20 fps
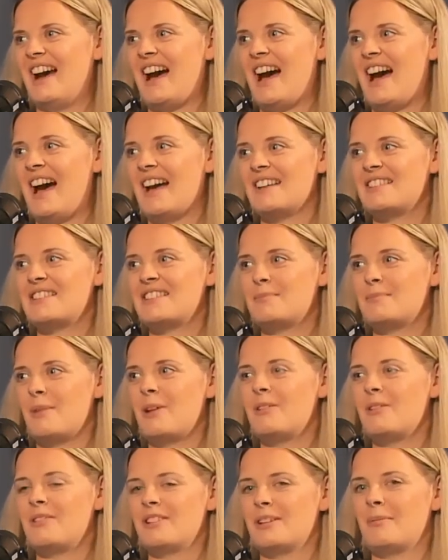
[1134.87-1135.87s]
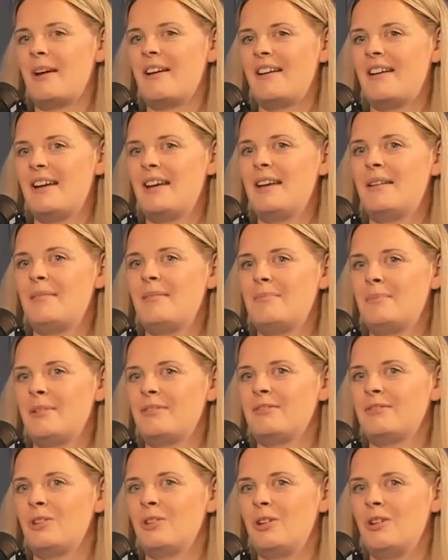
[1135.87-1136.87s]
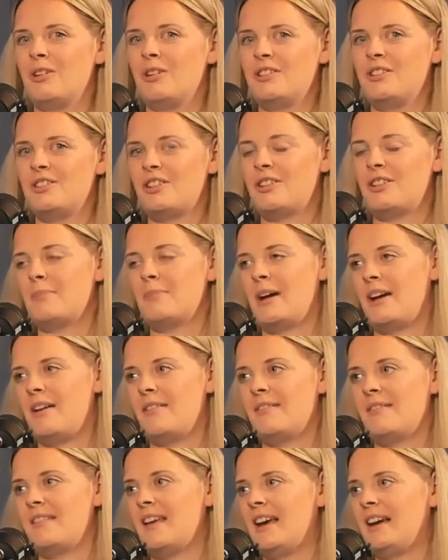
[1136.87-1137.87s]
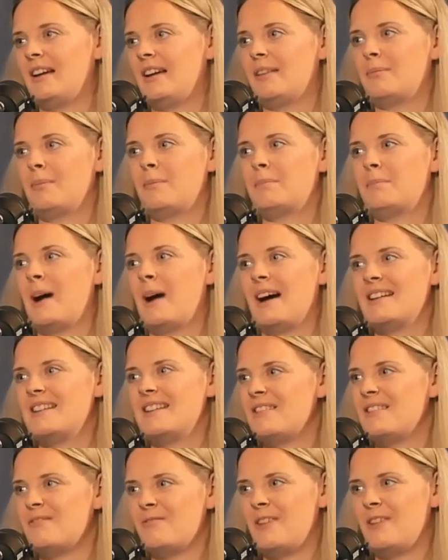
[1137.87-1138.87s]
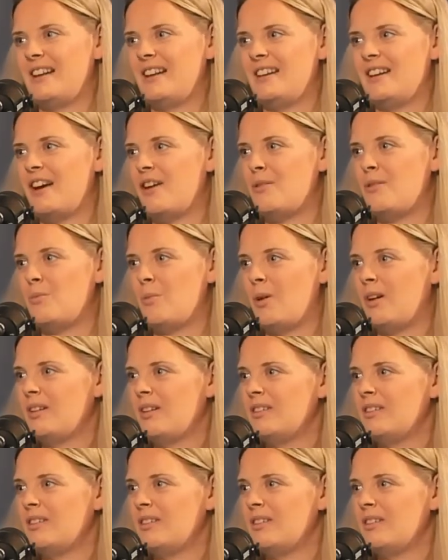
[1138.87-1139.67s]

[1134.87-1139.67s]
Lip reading: I had spoken about it before and doing my own thing, but I didn't really know what